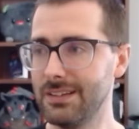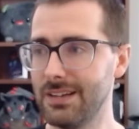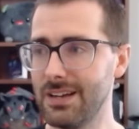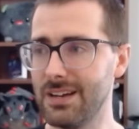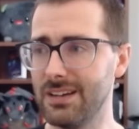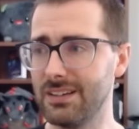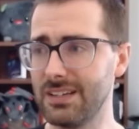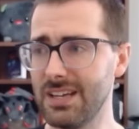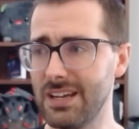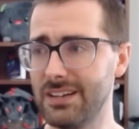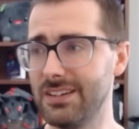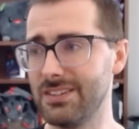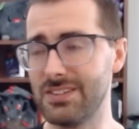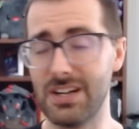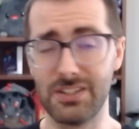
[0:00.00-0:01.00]
And again, it
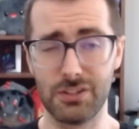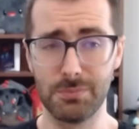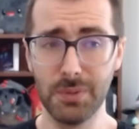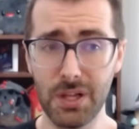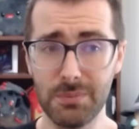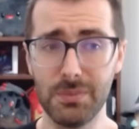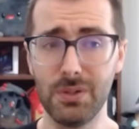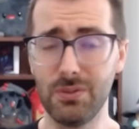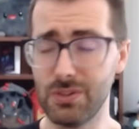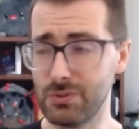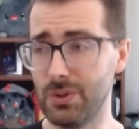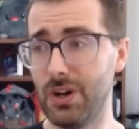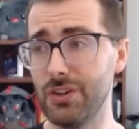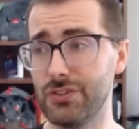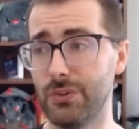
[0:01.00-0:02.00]
is not just Blood Moon, this will
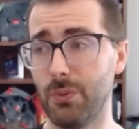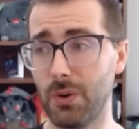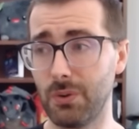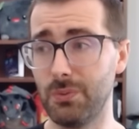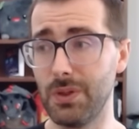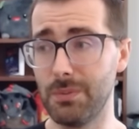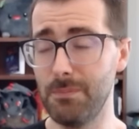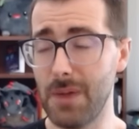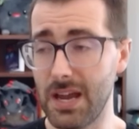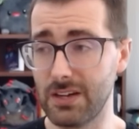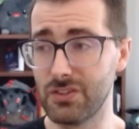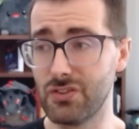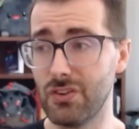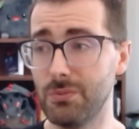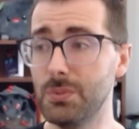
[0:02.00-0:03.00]
also work with
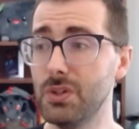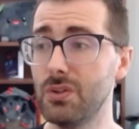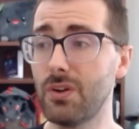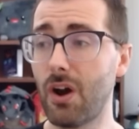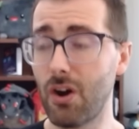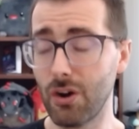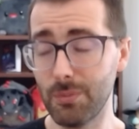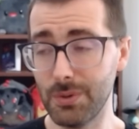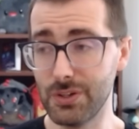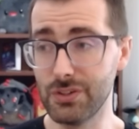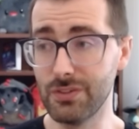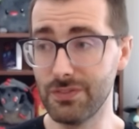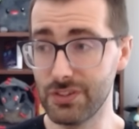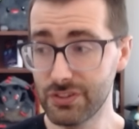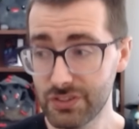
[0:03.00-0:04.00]
Magus of the Moon, Harbinger
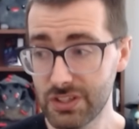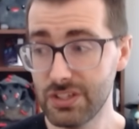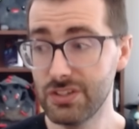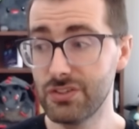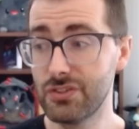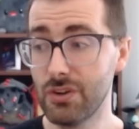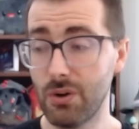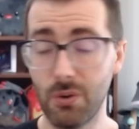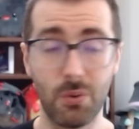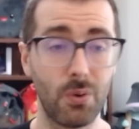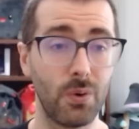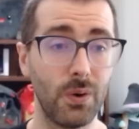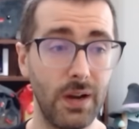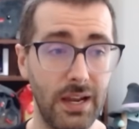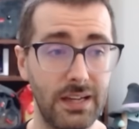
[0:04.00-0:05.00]
of the Seas,
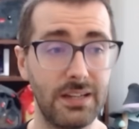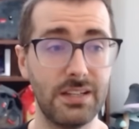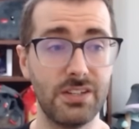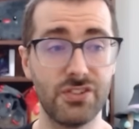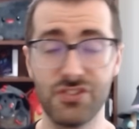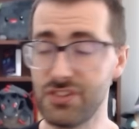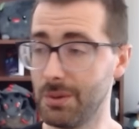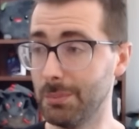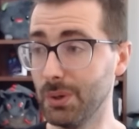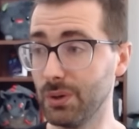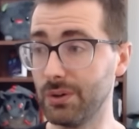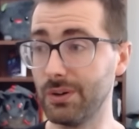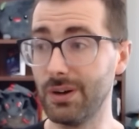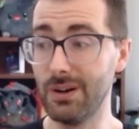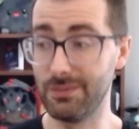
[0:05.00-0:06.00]
or any
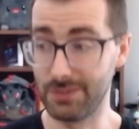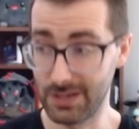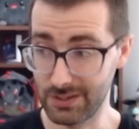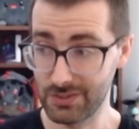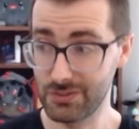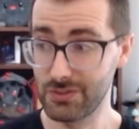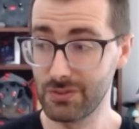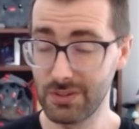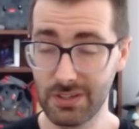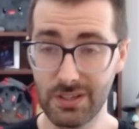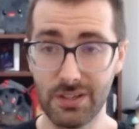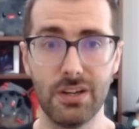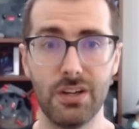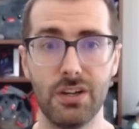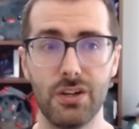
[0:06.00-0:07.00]
similar effects.
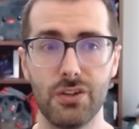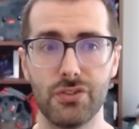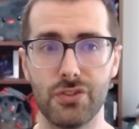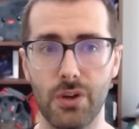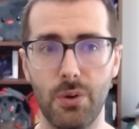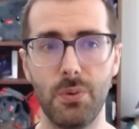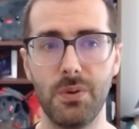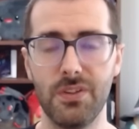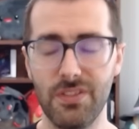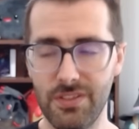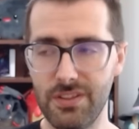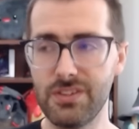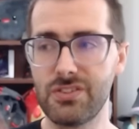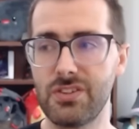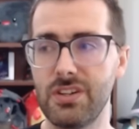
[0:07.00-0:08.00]
So
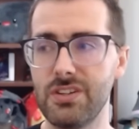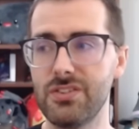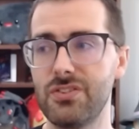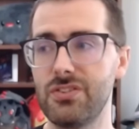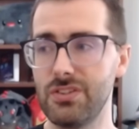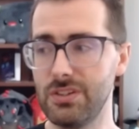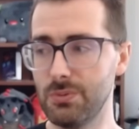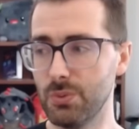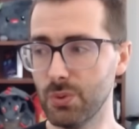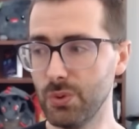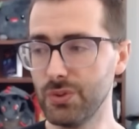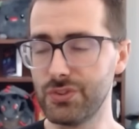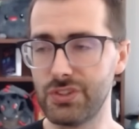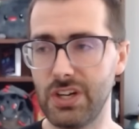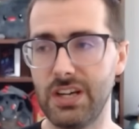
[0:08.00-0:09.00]
this is the
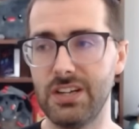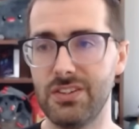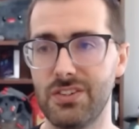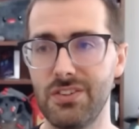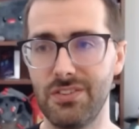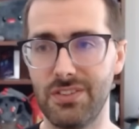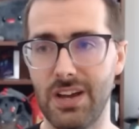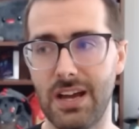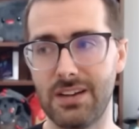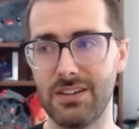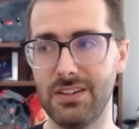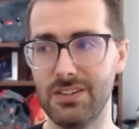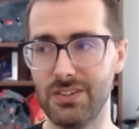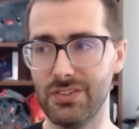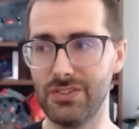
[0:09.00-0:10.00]
rules change that
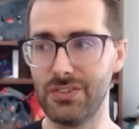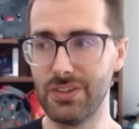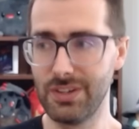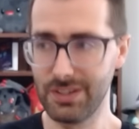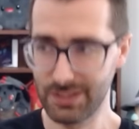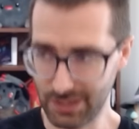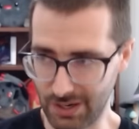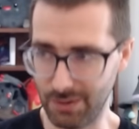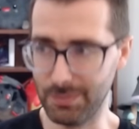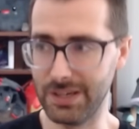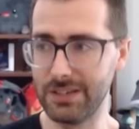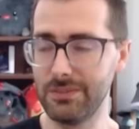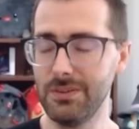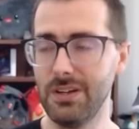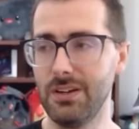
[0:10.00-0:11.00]
is coming.